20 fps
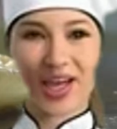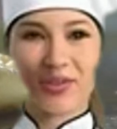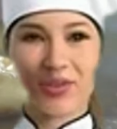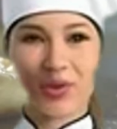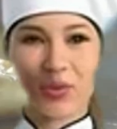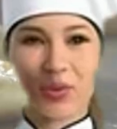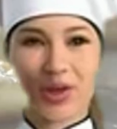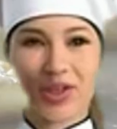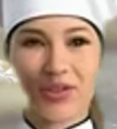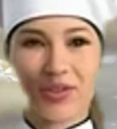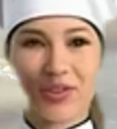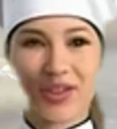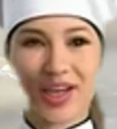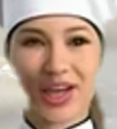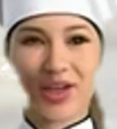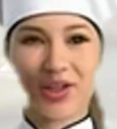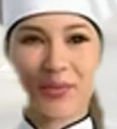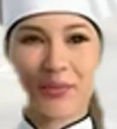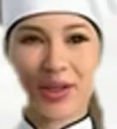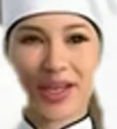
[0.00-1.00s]
Ever wondered
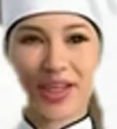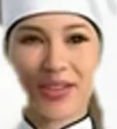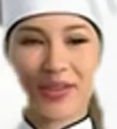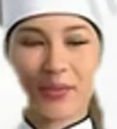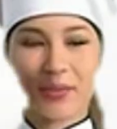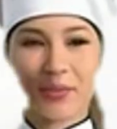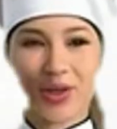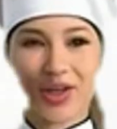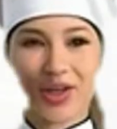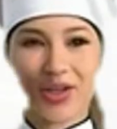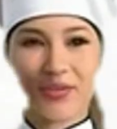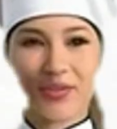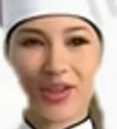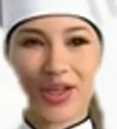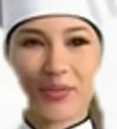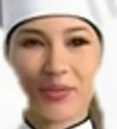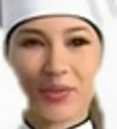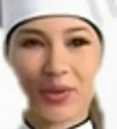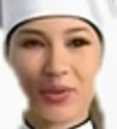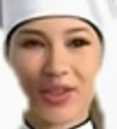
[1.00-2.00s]
how to make the
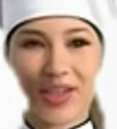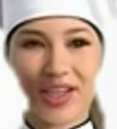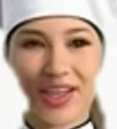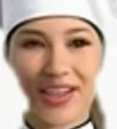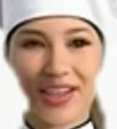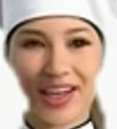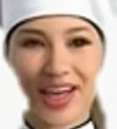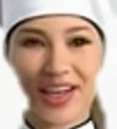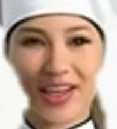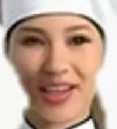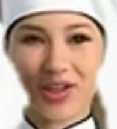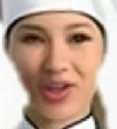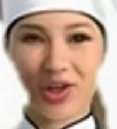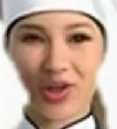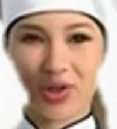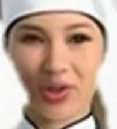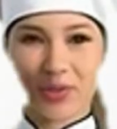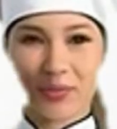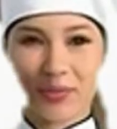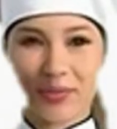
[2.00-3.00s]
perfect roti canai at
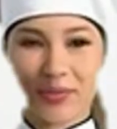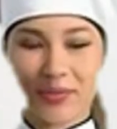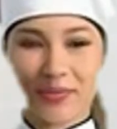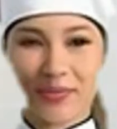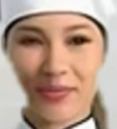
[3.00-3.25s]
home?